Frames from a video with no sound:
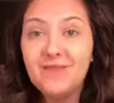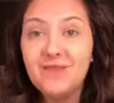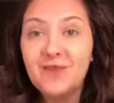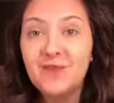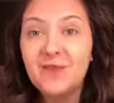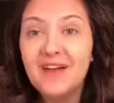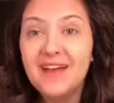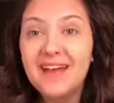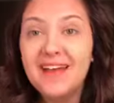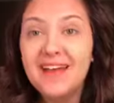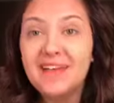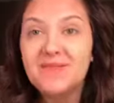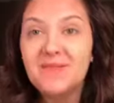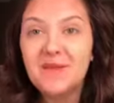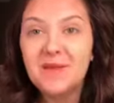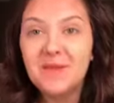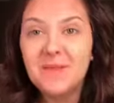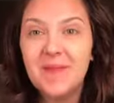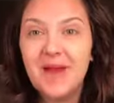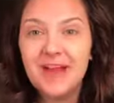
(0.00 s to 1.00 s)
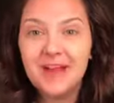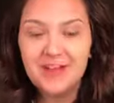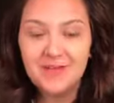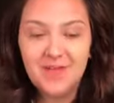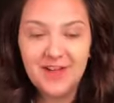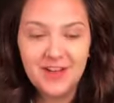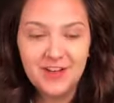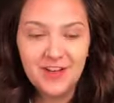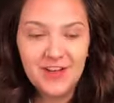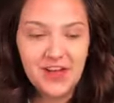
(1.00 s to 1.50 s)
everyone, welcome back to
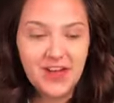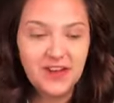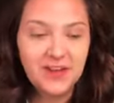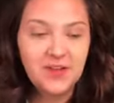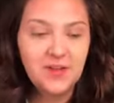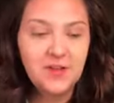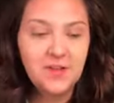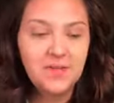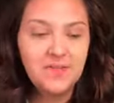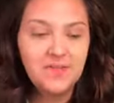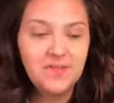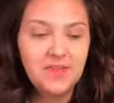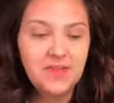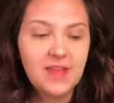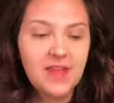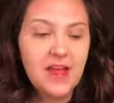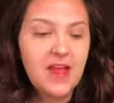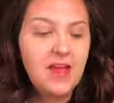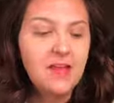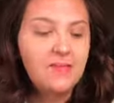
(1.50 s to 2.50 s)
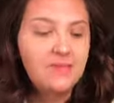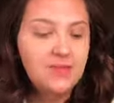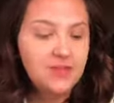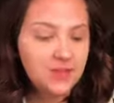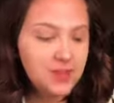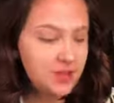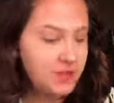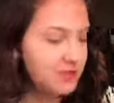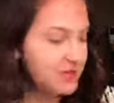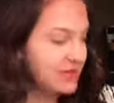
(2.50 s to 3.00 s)
my channel.
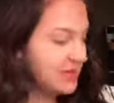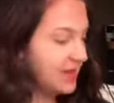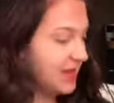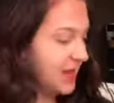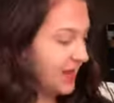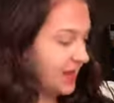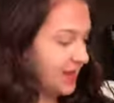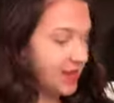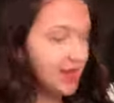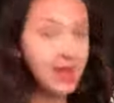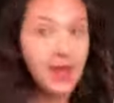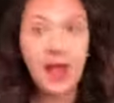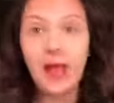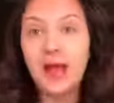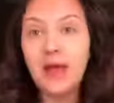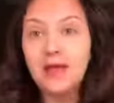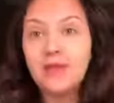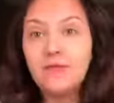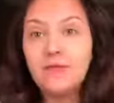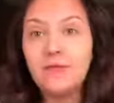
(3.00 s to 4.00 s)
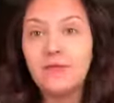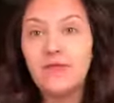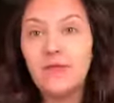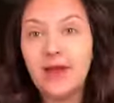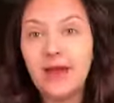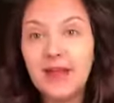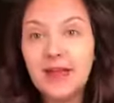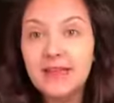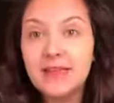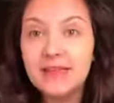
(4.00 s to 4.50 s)
So today I am
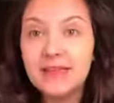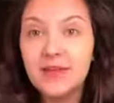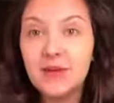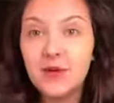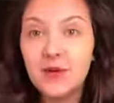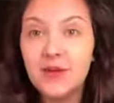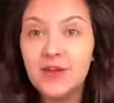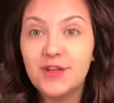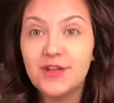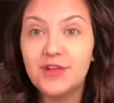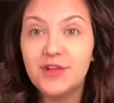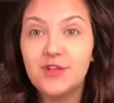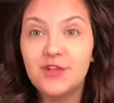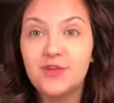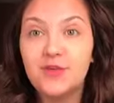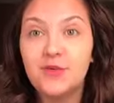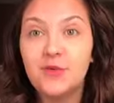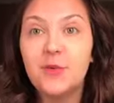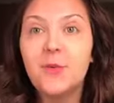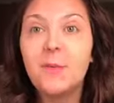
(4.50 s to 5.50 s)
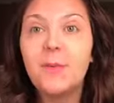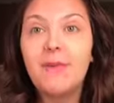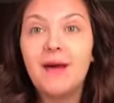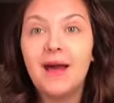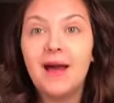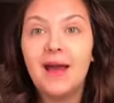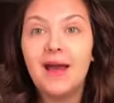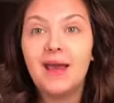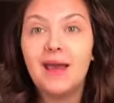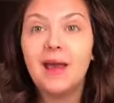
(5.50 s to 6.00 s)
finally going to do
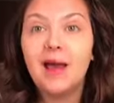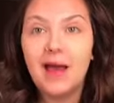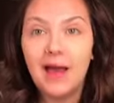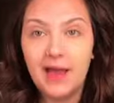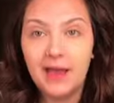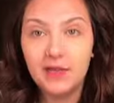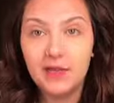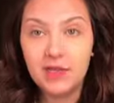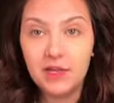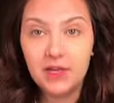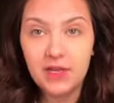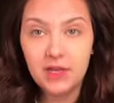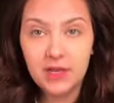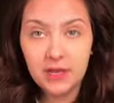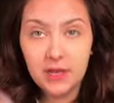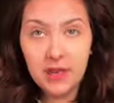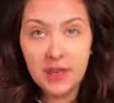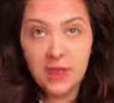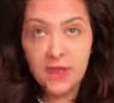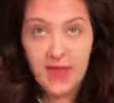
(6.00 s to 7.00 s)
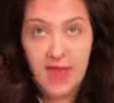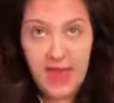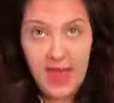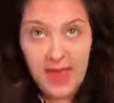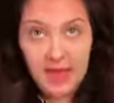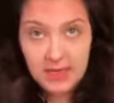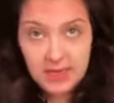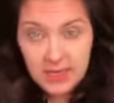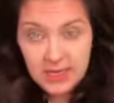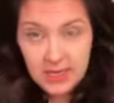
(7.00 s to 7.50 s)
my eye look
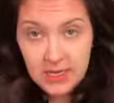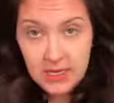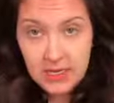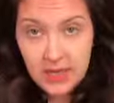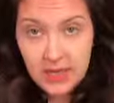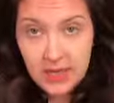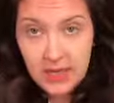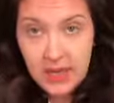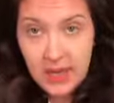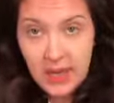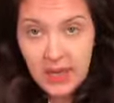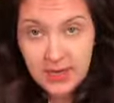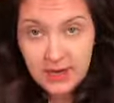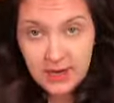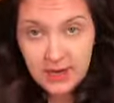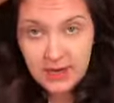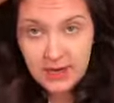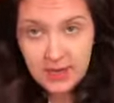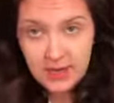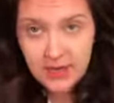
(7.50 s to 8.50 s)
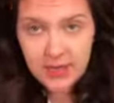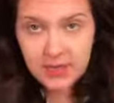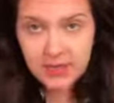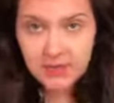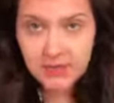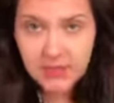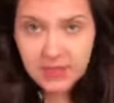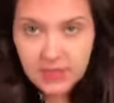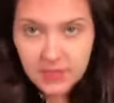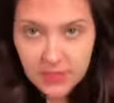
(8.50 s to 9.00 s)
that I told you guys I
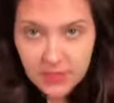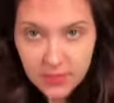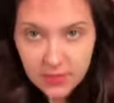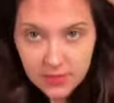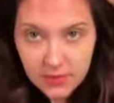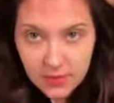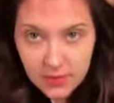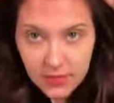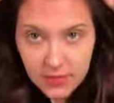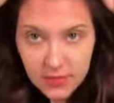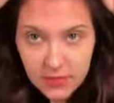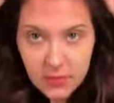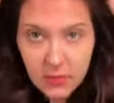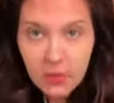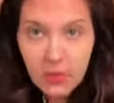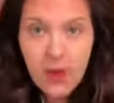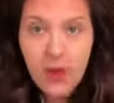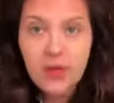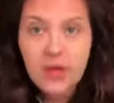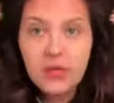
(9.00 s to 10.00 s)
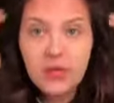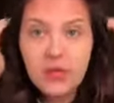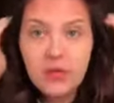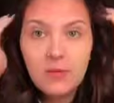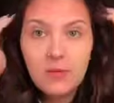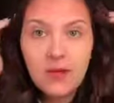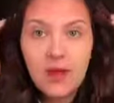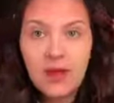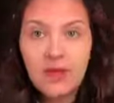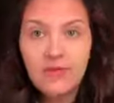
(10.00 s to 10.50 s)
was going to do a little while
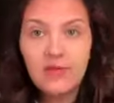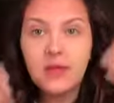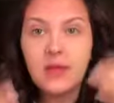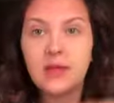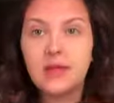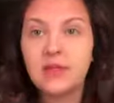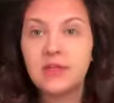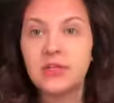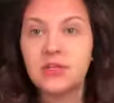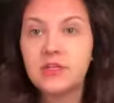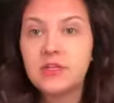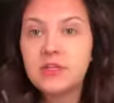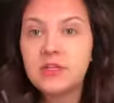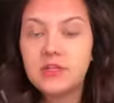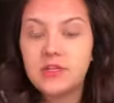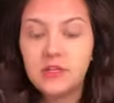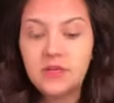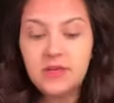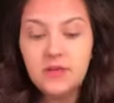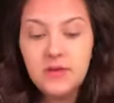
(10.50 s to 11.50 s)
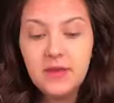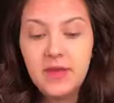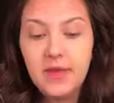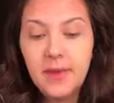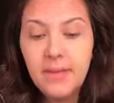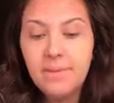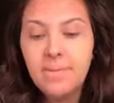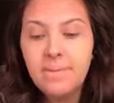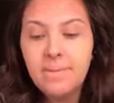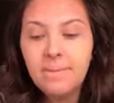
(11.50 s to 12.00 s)
ago, but I haven't gotten the chance to do it
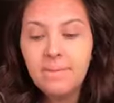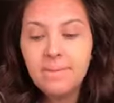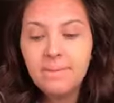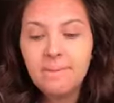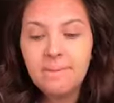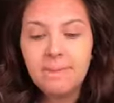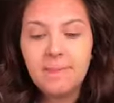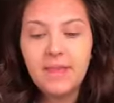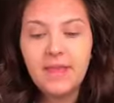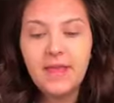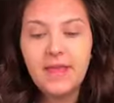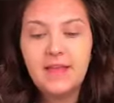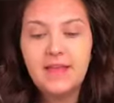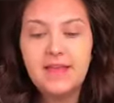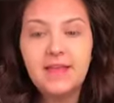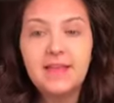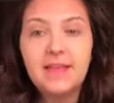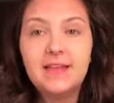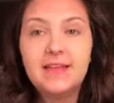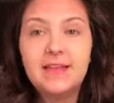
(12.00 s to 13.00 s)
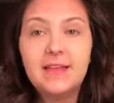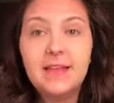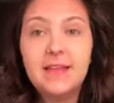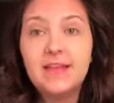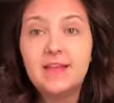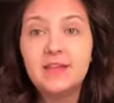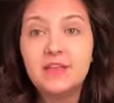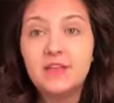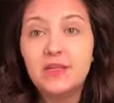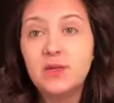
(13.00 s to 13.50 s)
yet. And it
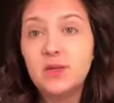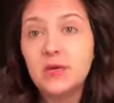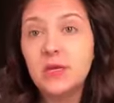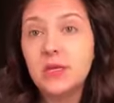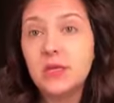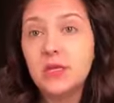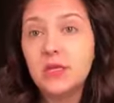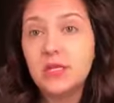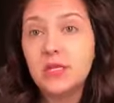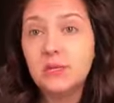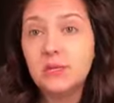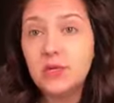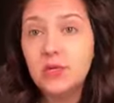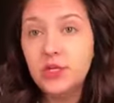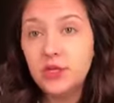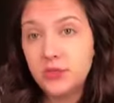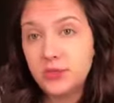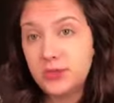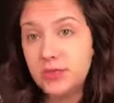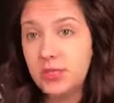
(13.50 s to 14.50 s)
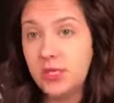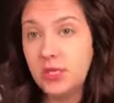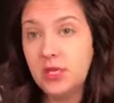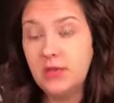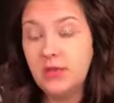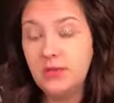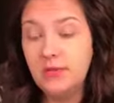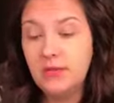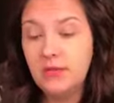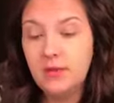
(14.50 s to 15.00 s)
is going to be
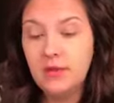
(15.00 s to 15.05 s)
using